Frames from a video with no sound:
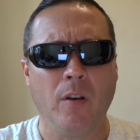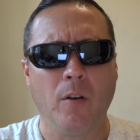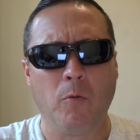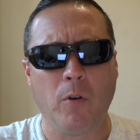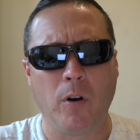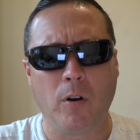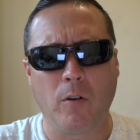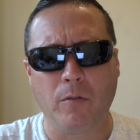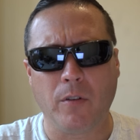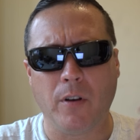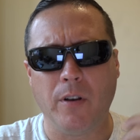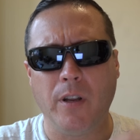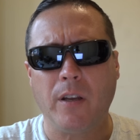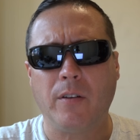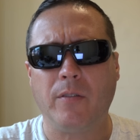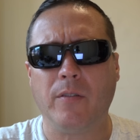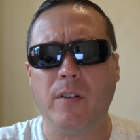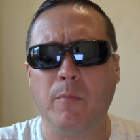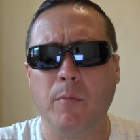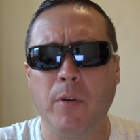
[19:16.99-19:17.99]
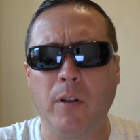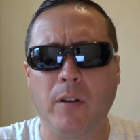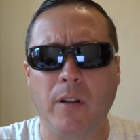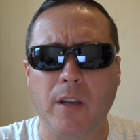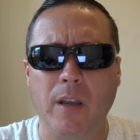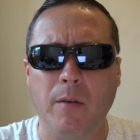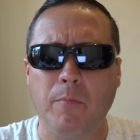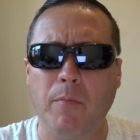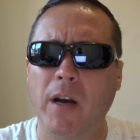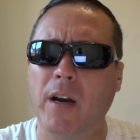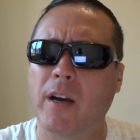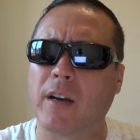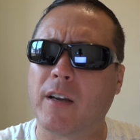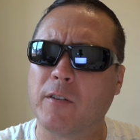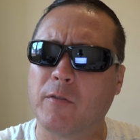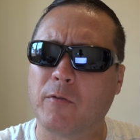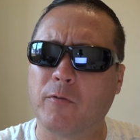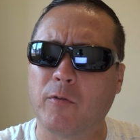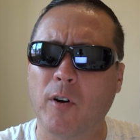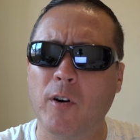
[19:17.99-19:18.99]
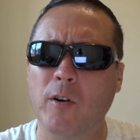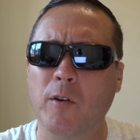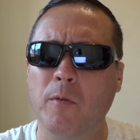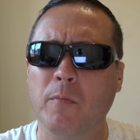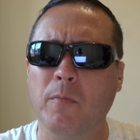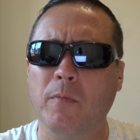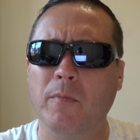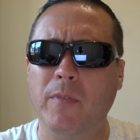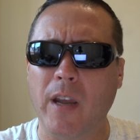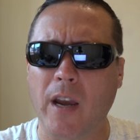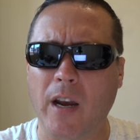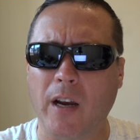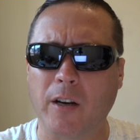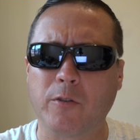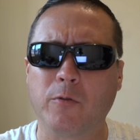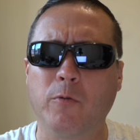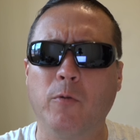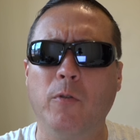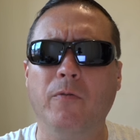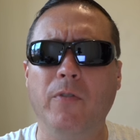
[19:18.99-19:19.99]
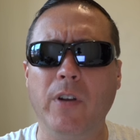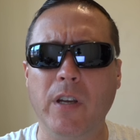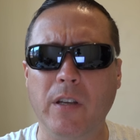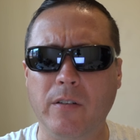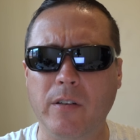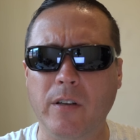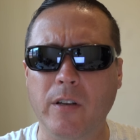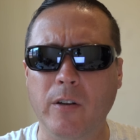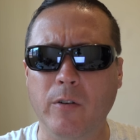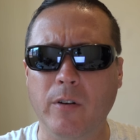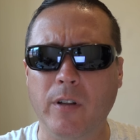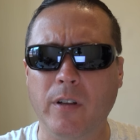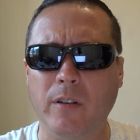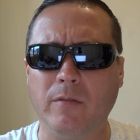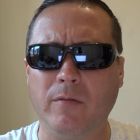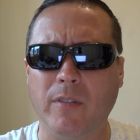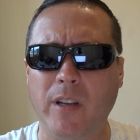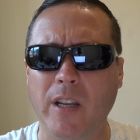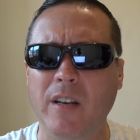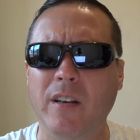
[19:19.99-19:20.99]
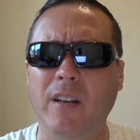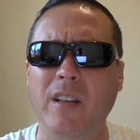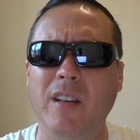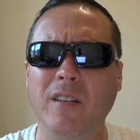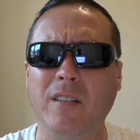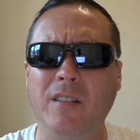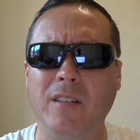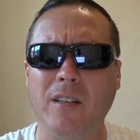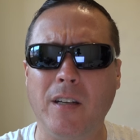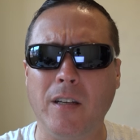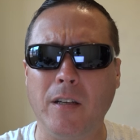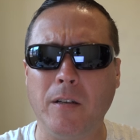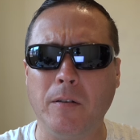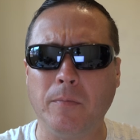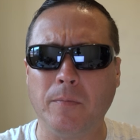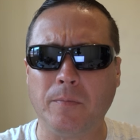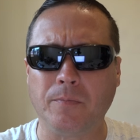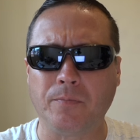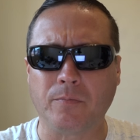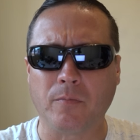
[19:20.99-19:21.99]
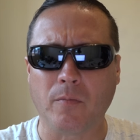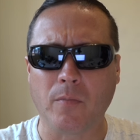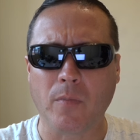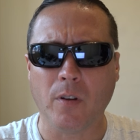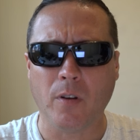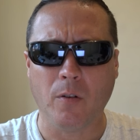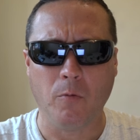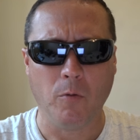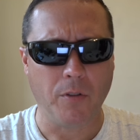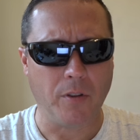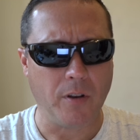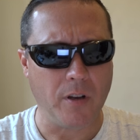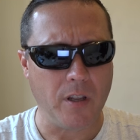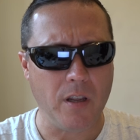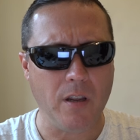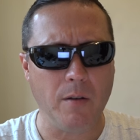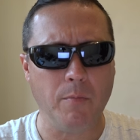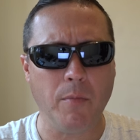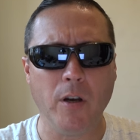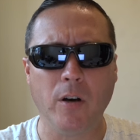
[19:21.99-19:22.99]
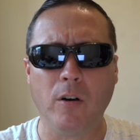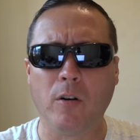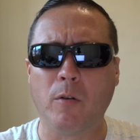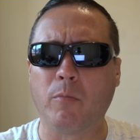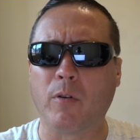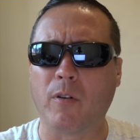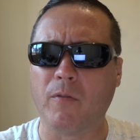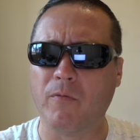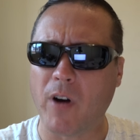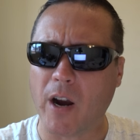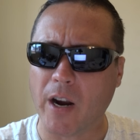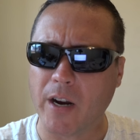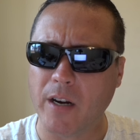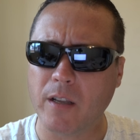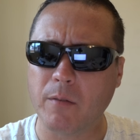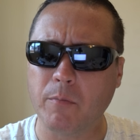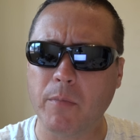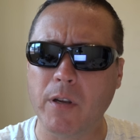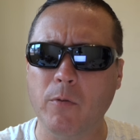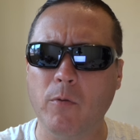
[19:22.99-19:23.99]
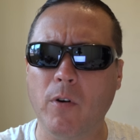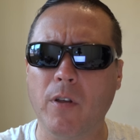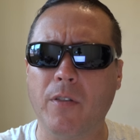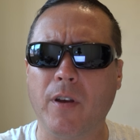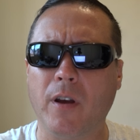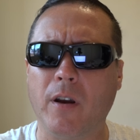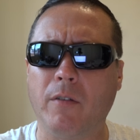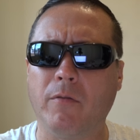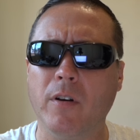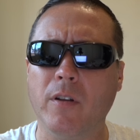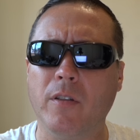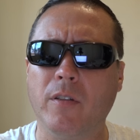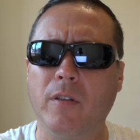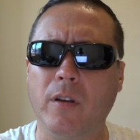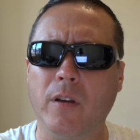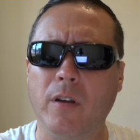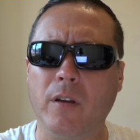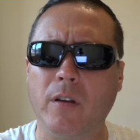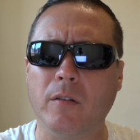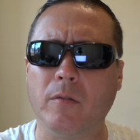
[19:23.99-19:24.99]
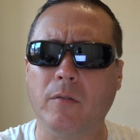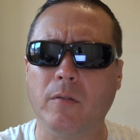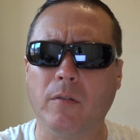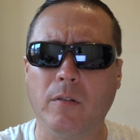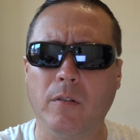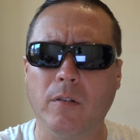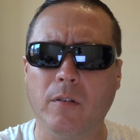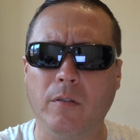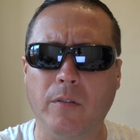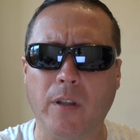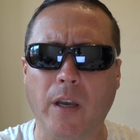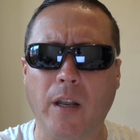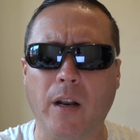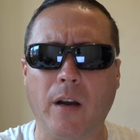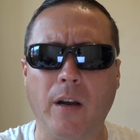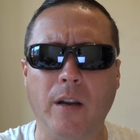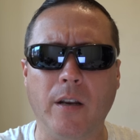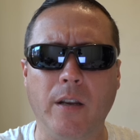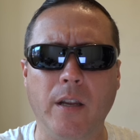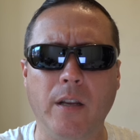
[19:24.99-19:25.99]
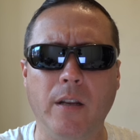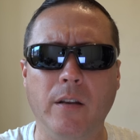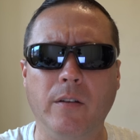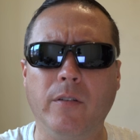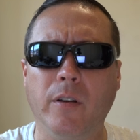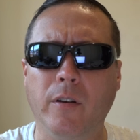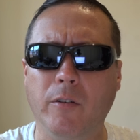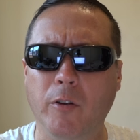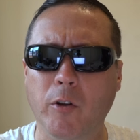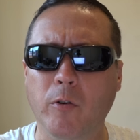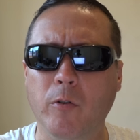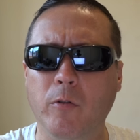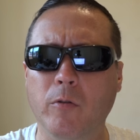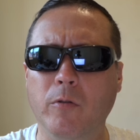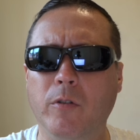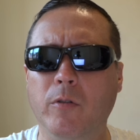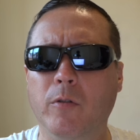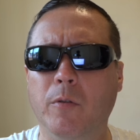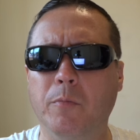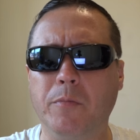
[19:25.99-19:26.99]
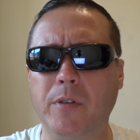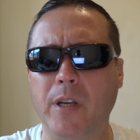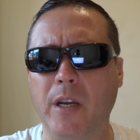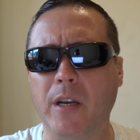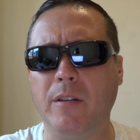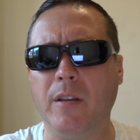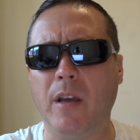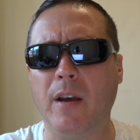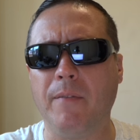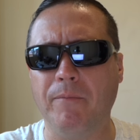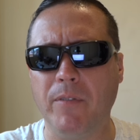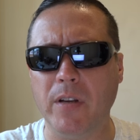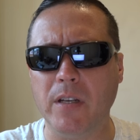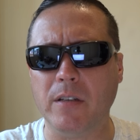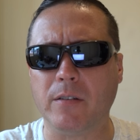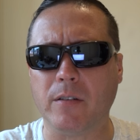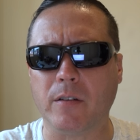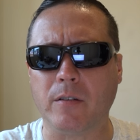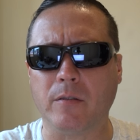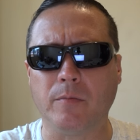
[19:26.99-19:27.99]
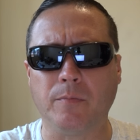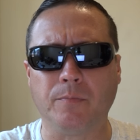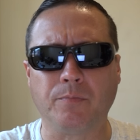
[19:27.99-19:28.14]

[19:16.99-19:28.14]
Well, the next email I get back is from the actual visa unit in D.C. with an email providing me with everything that I needed to do to obtain that visa.